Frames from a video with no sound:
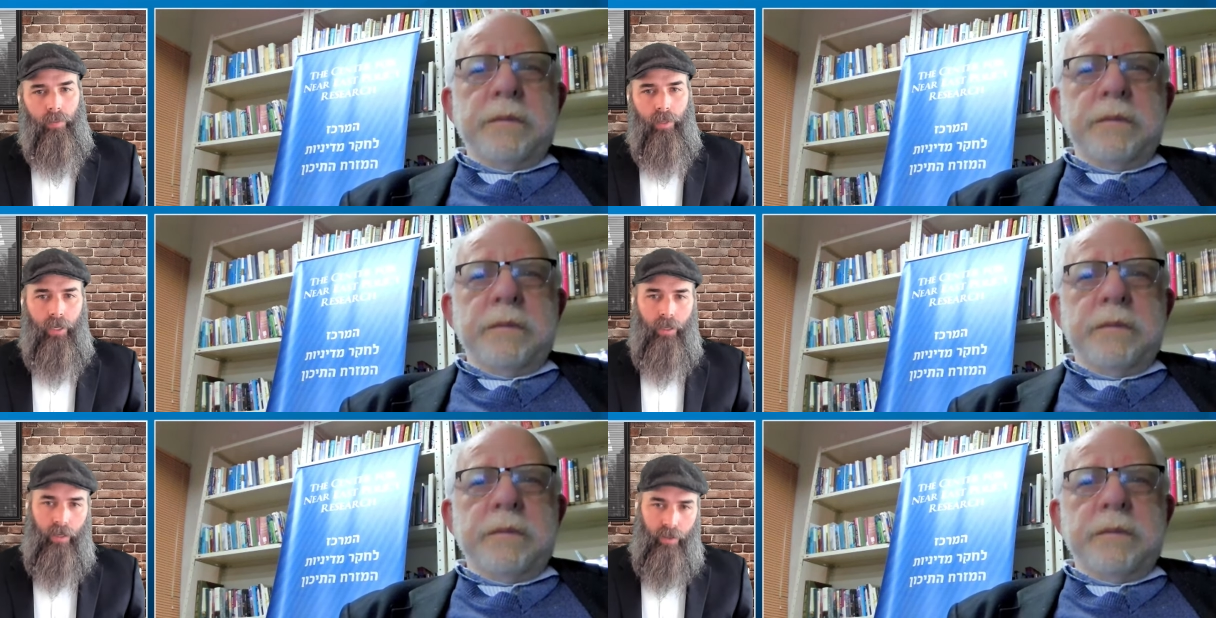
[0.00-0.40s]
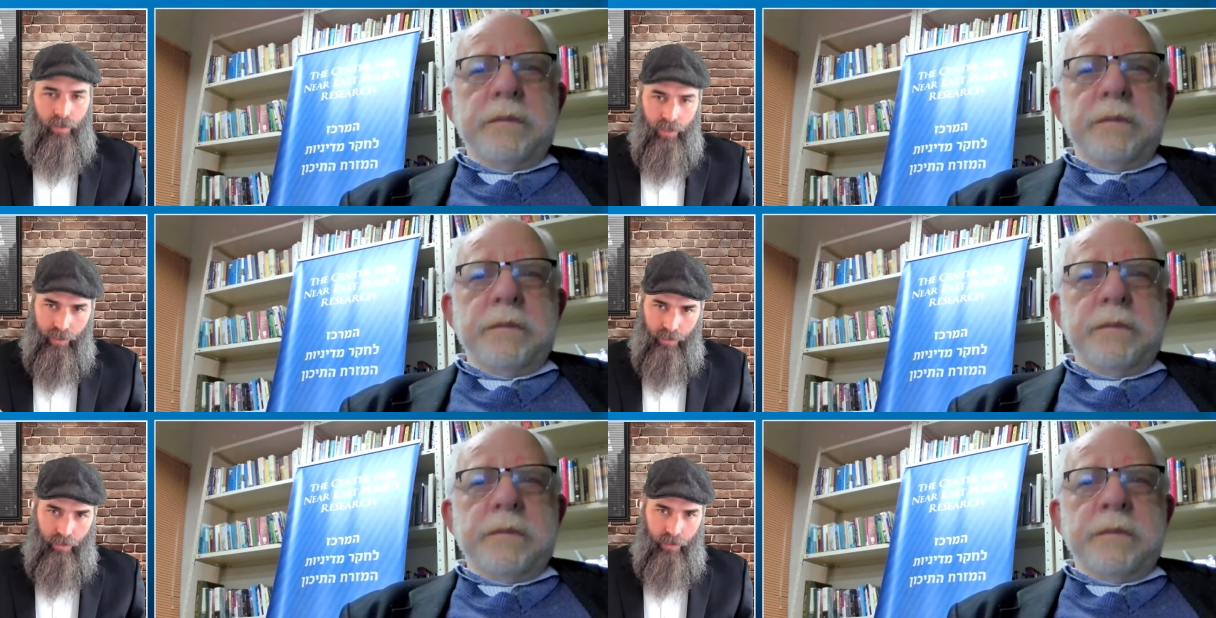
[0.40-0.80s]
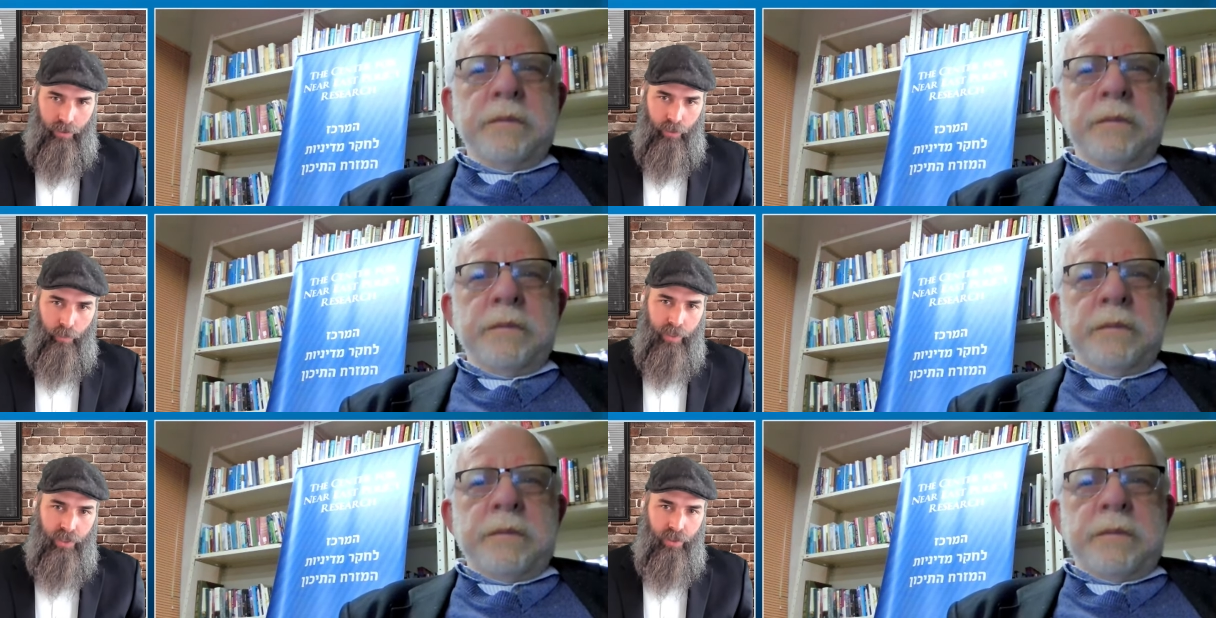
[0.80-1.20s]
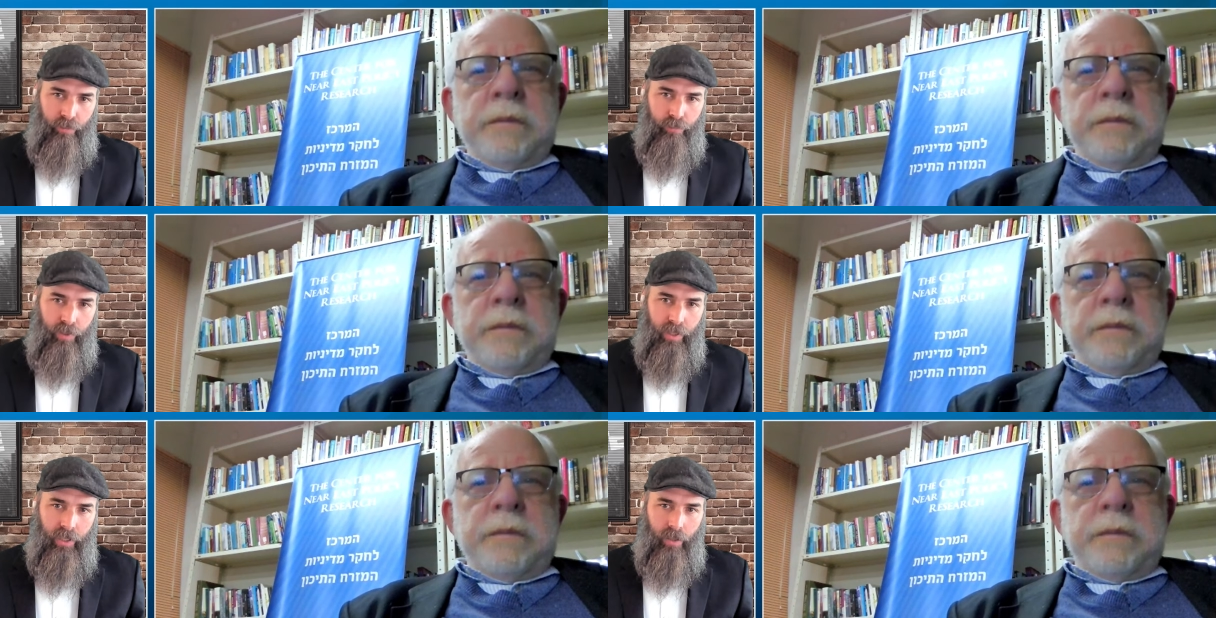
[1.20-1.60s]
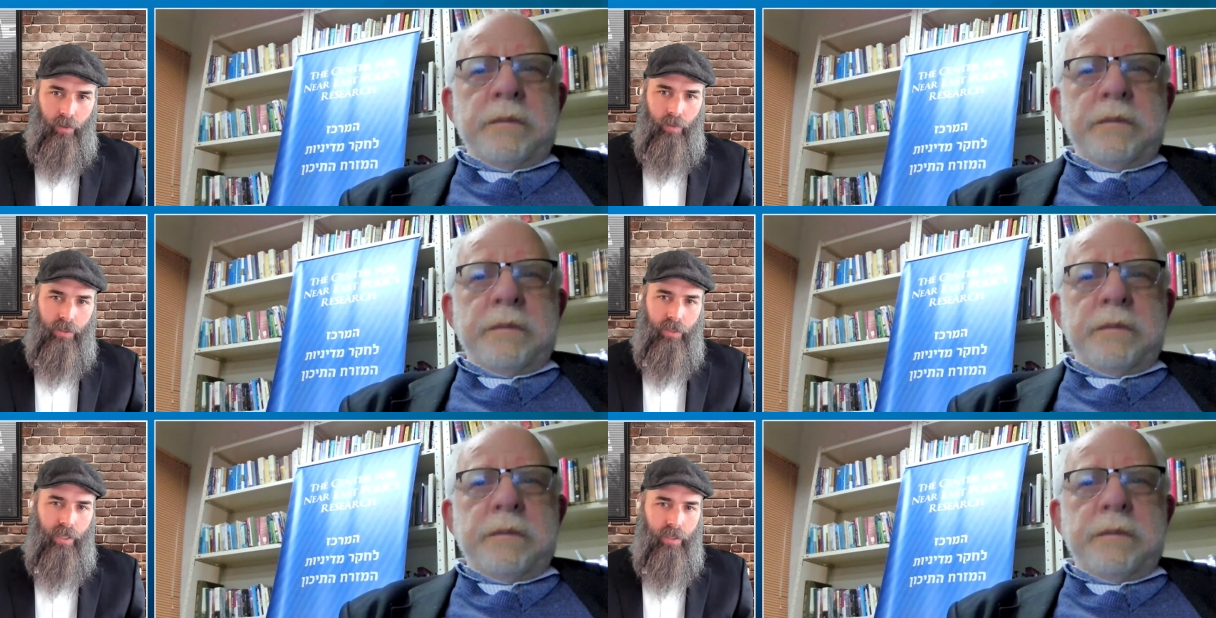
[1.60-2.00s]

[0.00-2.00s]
Speaker 1: In, in that, in your recent video, it,